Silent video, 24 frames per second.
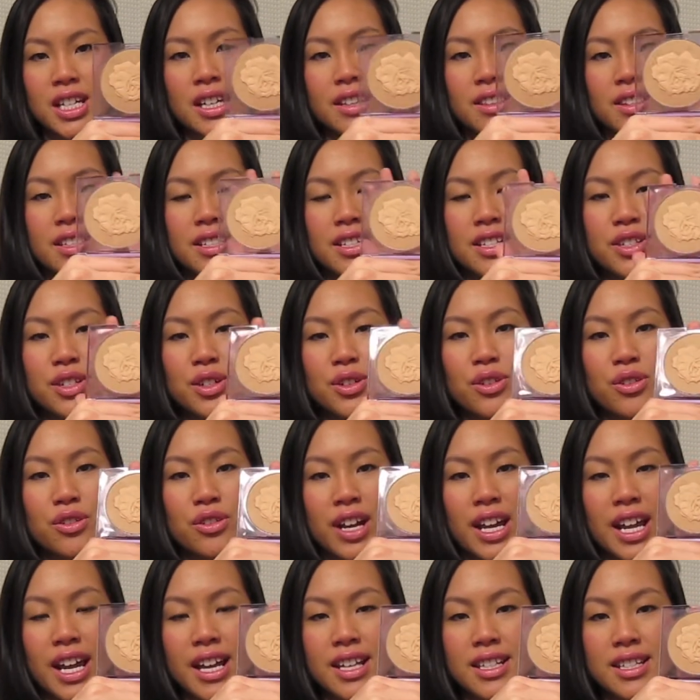and this is a
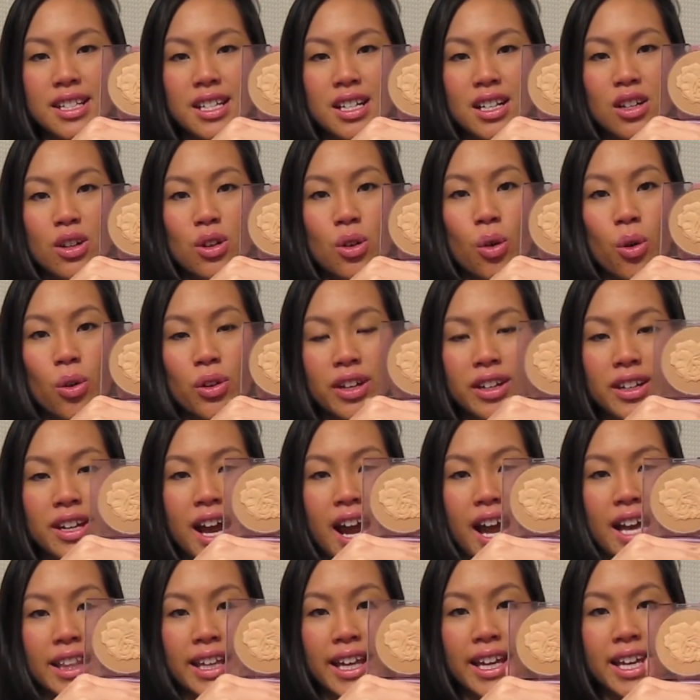great as a golden
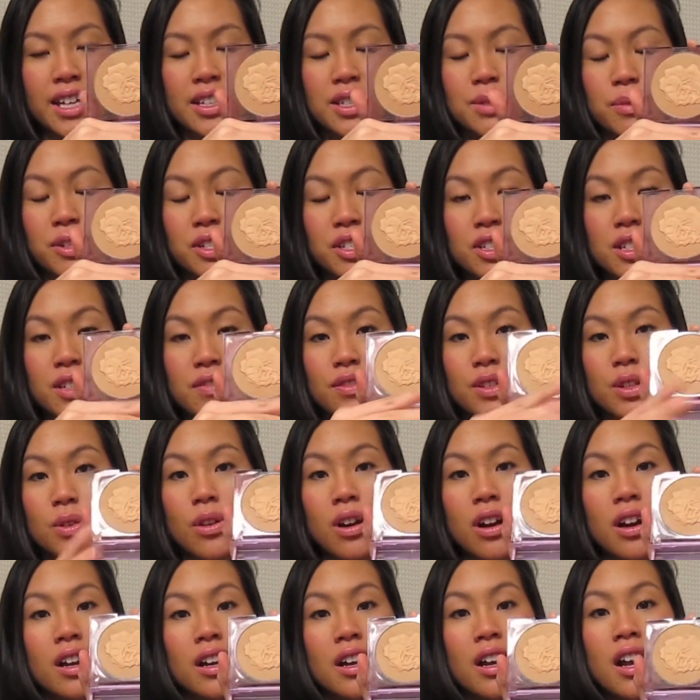highlight, especially if you
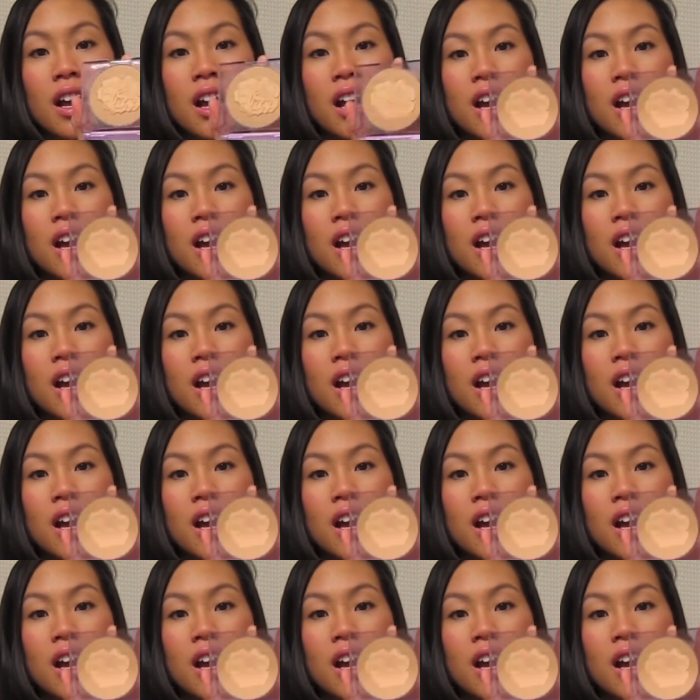are